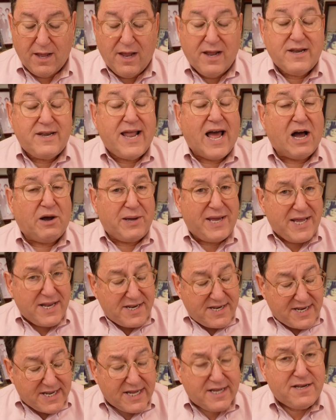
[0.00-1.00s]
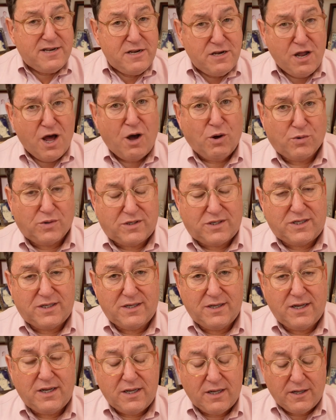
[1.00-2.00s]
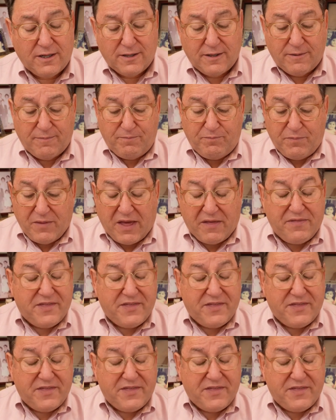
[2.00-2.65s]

Now, he did note, and